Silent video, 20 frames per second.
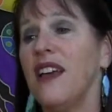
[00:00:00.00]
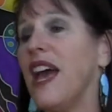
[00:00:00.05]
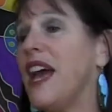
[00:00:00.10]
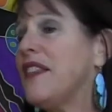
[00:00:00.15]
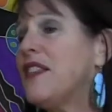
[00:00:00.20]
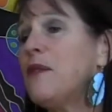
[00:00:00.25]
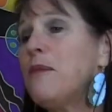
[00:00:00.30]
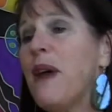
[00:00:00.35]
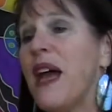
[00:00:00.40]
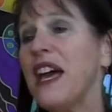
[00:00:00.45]

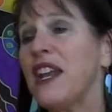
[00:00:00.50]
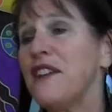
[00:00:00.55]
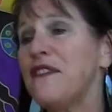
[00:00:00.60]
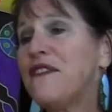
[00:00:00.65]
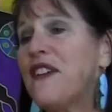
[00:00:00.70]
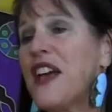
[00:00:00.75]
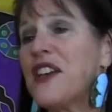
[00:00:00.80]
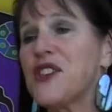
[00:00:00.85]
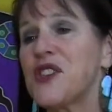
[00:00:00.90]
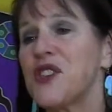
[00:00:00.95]
and the
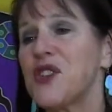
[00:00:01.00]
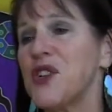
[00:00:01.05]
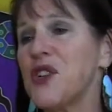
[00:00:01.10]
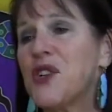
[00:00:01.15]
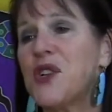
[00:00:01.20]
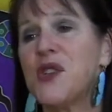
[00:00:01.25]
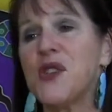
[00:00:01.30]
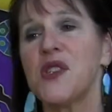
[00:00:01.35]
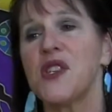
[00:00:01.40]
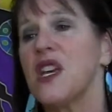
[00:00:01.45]

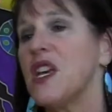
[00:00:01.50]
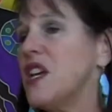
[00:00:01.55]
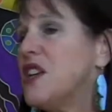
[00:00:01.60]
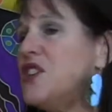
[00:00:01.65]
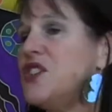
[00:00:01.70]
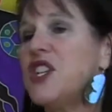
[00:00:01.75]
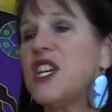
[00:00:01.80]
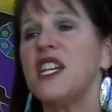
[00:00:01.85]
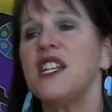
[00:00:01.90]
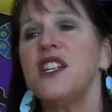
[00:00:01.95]
manifestors
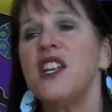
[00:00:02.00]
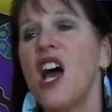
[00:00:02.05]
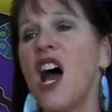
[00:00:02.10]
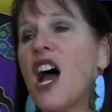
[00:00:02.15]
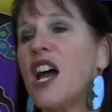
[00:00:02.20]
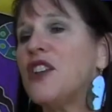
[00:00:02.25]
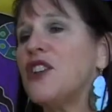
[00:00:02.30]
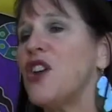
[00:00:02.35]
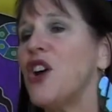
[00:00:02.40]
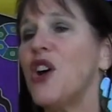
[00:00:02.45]
did
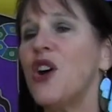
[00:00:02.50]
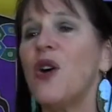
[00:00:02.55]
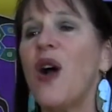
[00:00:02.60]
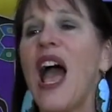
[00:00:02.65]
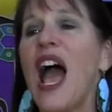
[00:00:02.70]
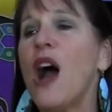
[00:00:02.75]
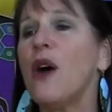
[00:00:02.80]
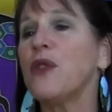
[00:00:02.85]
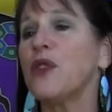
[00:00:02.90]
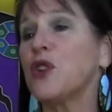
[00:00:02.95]
not know
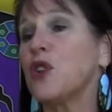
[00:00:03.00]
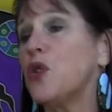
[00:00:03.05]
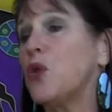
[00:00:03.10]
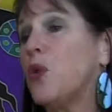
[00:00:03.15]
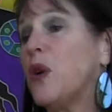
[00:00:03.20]
how the